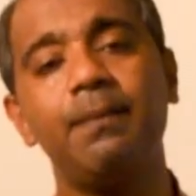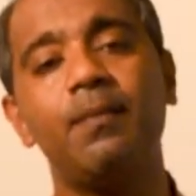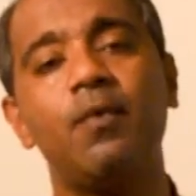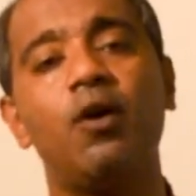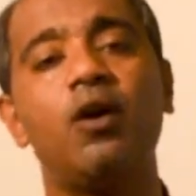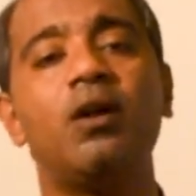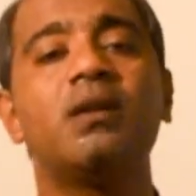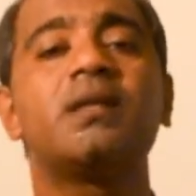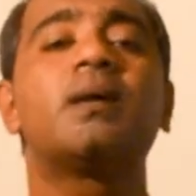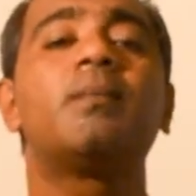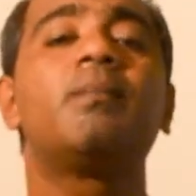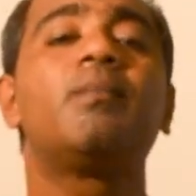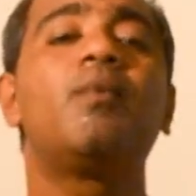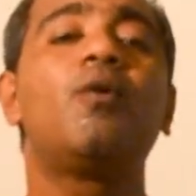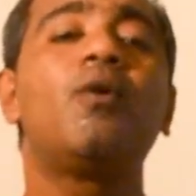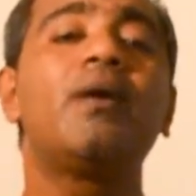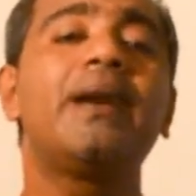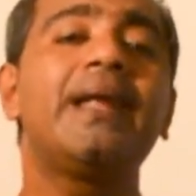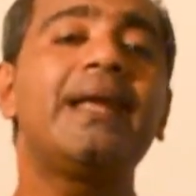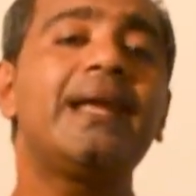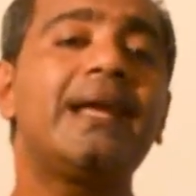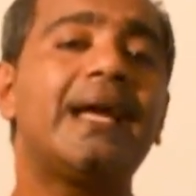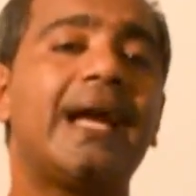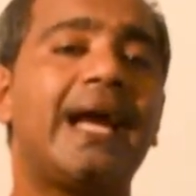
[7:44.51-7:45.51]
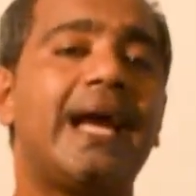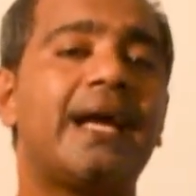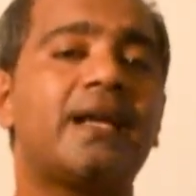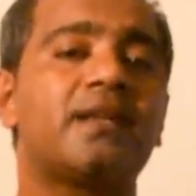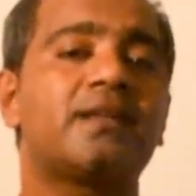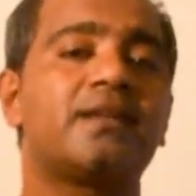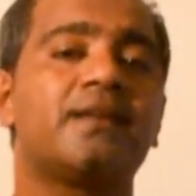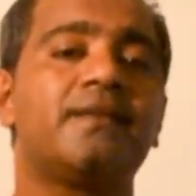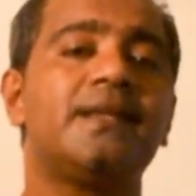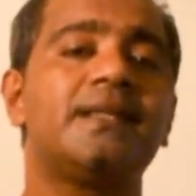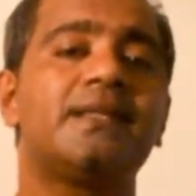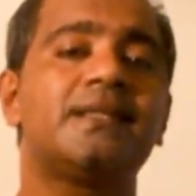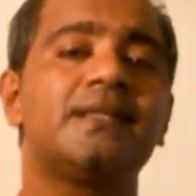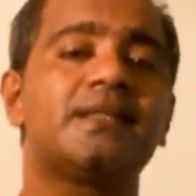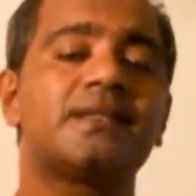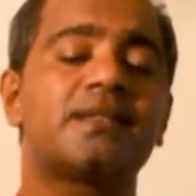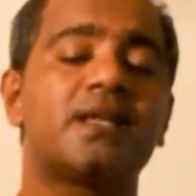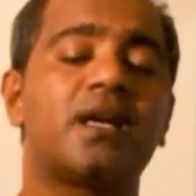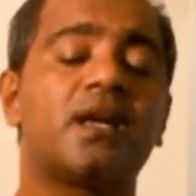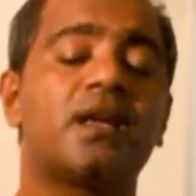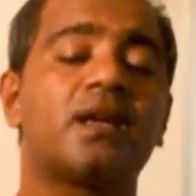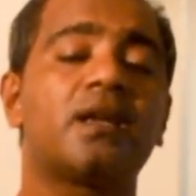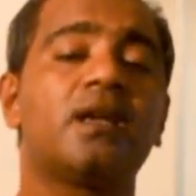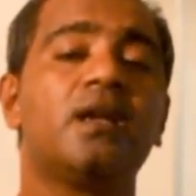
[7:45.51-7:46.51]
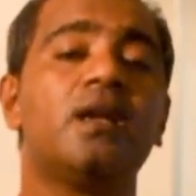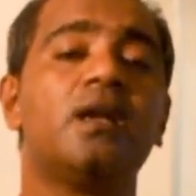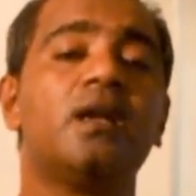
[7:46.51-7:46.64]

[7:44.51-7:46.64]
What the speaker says: all the loading activities are